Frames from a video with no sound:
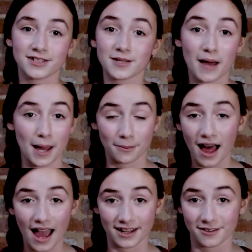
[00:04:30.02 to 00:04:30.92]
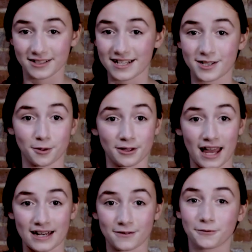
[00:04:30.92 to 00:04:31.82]
Just by applying, your teacher will
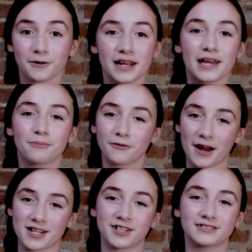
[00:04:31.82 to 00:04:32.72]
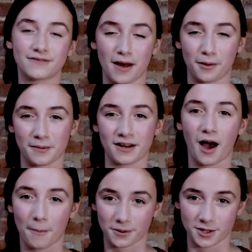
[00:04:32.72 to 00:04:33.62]
get free professional development
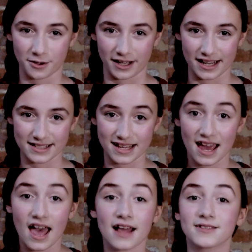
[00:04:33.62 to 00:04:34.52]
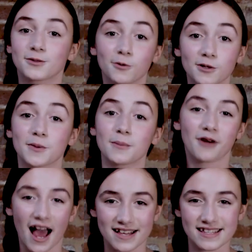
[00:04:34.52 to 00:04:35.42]
opportunities, and schools win
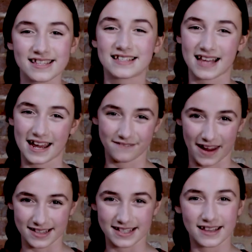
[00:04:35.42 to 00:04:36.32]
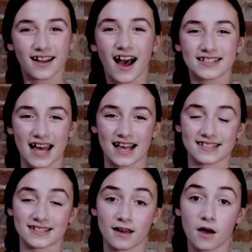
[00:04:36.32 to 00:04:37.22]
prizes as they advance in the
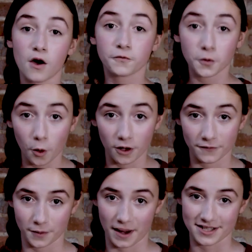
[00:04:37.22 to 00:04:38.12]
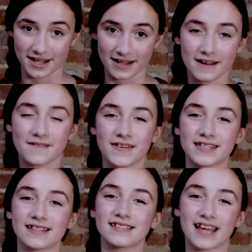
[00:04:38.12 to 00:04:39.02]
contest. For more information,
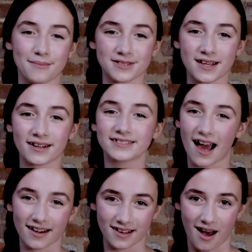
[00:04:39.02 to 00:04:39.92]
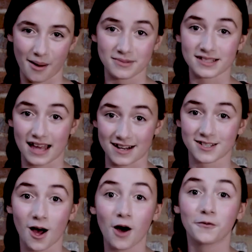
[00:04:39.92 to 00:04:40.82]
visit samsung dot com slash
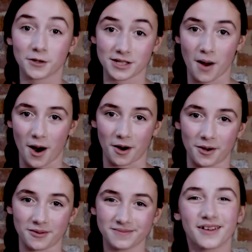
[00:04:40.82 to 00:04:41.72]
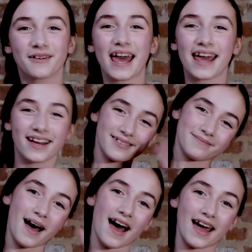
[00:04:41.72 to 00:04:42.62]
solve for tomorrow. Okay,
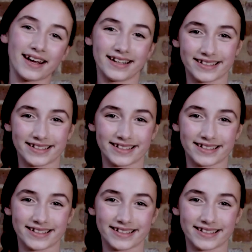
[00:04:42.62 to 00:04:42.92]
bye!